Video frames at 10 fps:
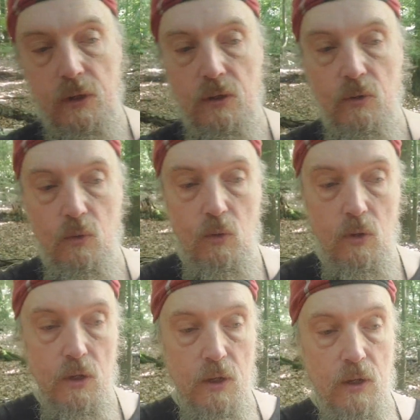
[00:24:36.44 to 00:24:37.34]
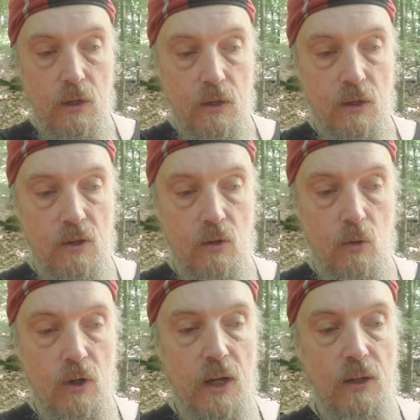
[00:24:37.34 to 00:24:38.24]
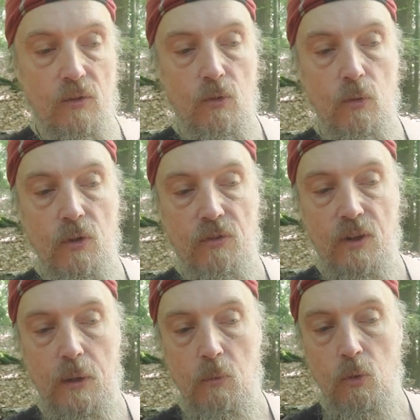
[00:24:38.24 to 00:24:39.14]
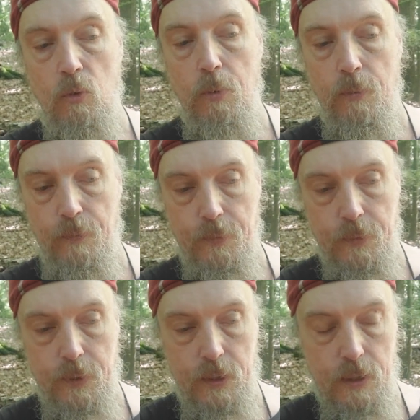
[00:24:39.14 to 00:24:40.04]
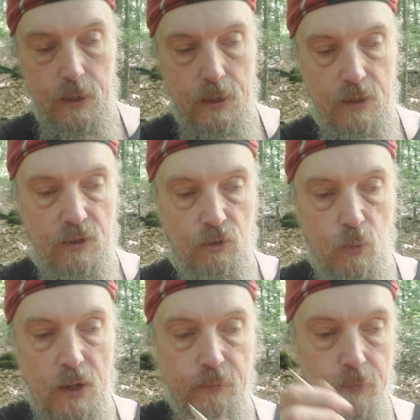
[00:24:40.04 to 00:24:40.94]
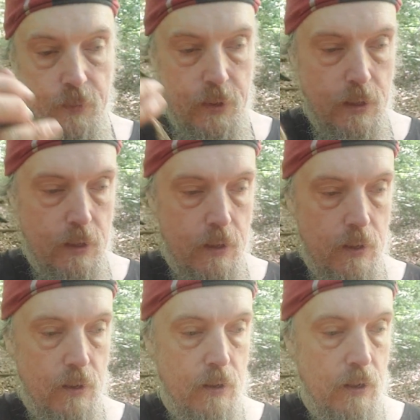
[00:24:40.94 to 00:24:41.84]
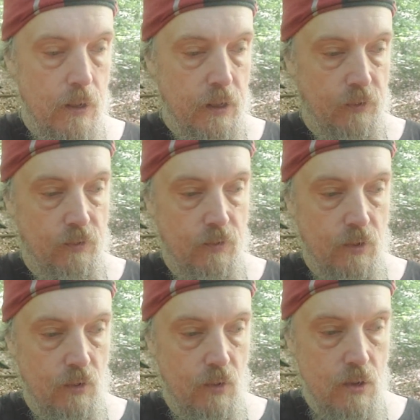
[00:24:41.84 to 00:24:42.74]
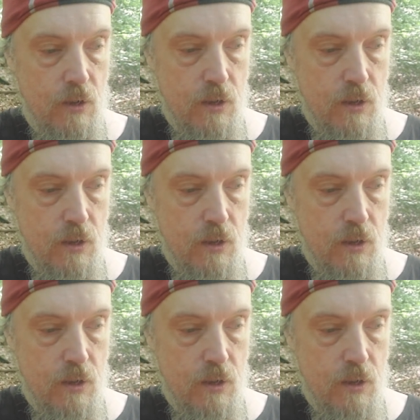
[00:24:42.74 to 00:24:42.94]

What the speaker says: you go into the same loop, this one, like so,